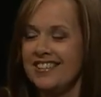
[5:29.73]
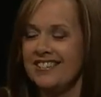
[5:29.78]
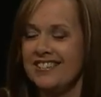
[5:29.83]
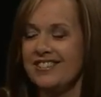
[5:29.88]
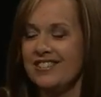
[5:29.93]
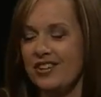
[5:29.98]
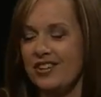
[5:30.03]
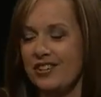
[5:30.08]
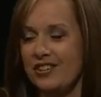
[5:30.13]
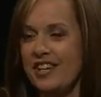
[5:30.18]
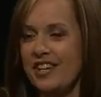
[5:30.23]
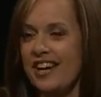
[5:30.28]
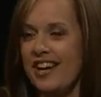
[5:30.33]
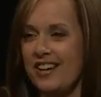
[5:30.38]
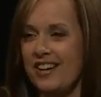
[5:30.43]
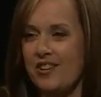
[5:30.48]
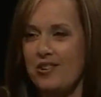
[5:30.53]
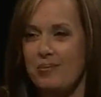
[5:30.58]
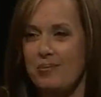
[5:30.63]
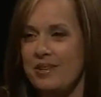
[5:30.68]
So
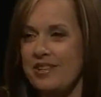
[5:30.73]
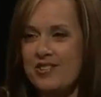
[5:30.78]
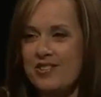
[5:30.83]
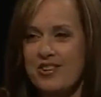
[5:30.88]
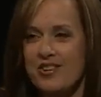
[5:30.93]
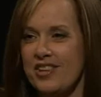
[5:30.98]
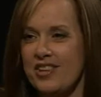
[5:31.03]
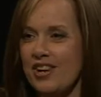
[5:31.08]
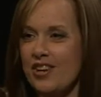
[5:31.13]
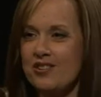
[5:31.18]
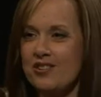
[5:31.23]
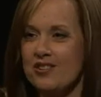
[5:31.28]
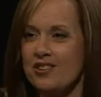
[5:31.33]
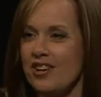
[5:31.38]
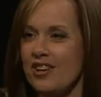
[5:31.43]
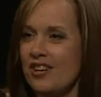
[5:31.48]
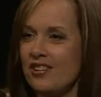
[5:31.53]
yeah, OBs aren't there as long.